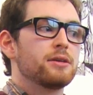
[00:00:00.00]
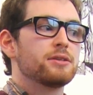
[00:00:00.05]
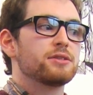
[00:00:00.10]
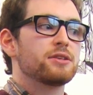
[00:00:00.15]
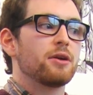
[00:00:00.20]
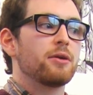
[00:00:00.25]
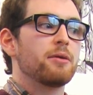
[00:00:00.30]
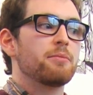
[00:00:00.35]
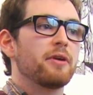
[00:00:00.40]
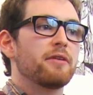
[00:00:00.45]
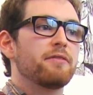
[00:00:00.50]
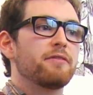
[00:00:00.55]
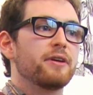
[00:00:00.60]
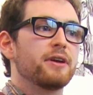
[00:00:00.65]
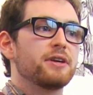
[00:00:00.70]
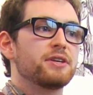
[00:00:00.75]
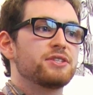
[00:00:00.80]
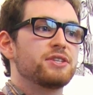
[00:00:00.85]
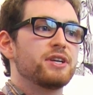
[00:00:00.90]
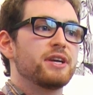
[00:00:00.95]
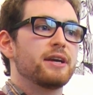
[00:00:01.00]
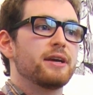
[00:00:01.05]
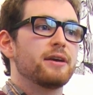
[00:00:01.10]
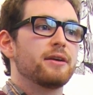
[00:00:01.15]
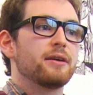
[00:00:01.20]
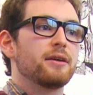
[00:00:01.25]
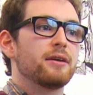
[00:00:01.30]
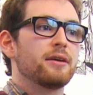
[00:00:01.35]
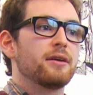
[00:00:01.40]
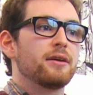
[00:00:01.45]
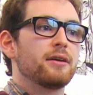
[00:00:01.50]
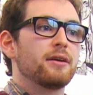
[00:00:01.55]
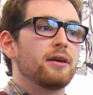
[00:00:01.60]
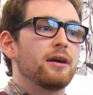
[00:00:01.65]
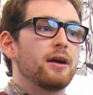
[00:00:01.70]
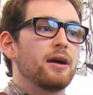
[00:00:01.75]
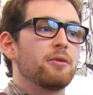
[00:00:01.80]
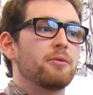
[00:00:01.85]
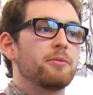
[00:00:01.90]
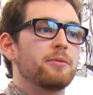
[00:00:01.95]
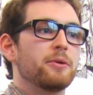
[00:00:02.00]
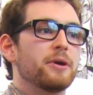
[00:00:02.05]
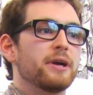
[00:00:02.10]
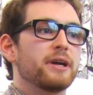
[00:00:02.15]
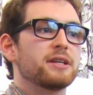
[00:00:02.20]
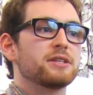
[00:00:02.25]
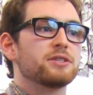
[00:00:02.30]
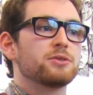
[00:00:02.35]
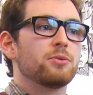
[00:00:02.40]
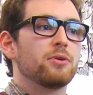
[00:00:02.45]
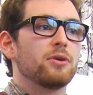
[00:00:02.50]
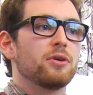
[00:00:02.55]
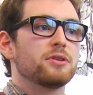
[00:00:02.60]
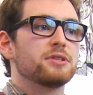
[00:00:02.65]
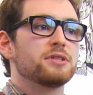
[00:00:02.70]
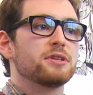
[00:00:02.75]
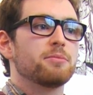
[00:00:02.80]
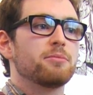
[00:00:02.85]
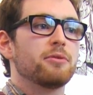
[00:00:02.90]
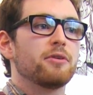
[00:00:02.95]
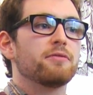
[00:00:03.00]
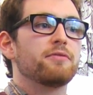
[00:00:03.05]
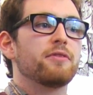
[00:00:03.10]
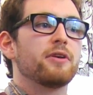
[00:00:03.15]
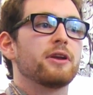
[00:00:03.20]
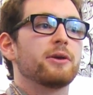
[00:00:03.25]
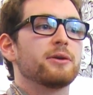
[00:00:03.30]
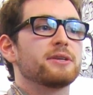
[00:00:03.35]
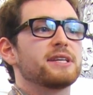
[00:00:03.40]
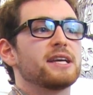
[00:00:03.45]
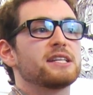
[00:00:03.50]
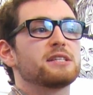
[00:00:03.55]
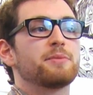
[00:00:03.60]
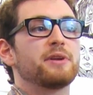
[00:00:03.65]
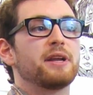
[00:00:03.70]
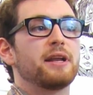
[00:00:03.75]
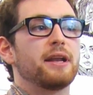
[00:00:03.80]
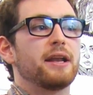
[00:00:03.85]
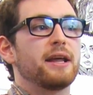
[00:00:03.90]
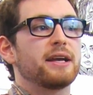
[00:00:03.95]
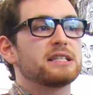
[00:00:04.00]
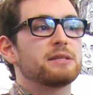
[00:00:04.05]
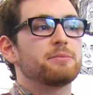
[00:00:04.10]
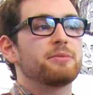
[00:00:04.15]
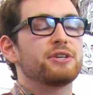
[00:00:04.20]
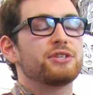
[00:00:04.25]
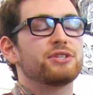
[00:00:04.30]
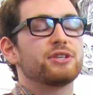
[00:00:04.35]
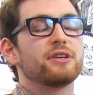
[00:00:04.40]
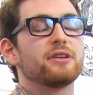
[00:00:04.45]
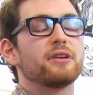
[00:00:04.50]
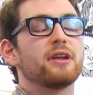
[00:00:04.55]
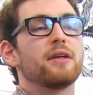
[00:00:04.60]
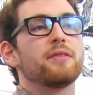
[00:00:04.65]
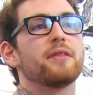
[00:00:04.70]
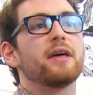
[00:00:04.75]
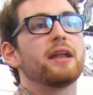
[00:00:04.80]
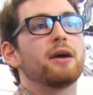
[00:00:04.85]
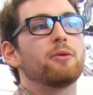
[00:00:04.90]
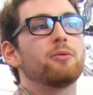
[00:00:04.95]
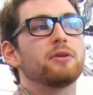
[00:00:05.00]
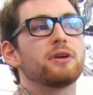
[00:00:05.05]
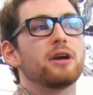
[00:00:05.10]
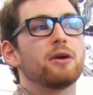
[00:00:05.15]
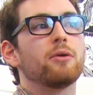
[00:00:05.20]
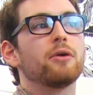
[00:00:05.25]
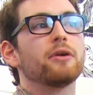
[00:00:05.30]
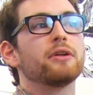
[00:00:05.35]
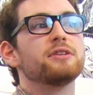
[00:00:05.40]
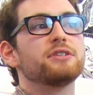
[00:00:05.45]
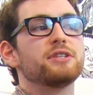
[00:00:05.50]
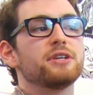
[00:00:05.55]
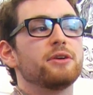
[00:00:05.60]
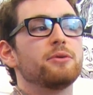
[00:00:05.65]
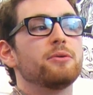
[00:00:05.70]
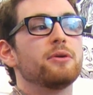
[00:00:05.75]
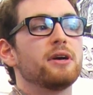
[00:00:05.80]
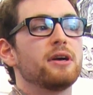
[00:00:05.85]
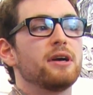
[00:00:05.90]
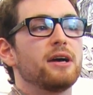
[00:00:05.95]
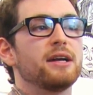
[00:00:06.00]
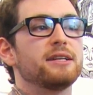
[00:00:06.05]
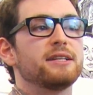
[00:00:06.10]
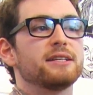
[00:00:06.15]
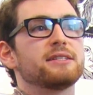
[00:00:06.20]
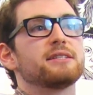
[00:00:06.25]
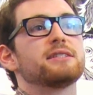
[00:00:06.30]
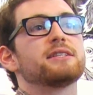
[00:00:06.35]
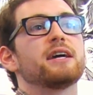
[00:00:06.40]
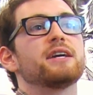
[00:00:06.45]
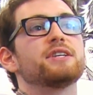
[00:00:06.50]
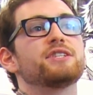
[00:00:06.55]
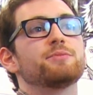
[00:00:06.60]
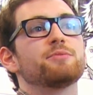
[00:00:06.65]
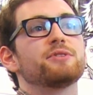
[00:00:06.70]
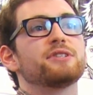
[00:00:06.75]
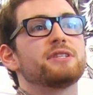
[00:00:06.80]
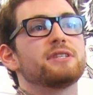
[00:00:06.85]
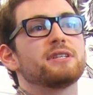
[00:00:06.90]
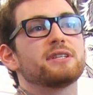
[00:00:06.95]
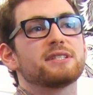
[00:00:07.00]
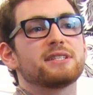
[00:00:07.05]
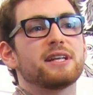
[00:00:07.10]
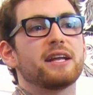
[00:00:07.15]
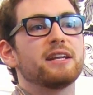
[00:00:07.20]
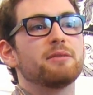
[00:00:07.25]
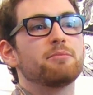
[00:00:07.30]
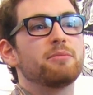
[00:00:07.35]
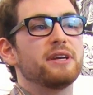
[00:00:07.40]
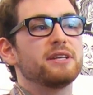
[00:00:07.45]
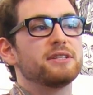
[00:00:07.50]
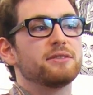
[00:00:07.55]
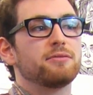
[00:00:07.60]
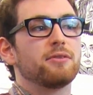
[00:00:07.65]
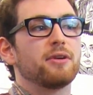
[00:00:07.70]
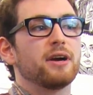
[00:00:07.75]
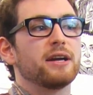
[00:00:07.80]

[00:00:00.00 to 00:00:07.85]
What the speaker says: So in my first year I will be working towards a portfolio assessment and an exhibition, and then I will go on and do a dissertation, which is an extended piece of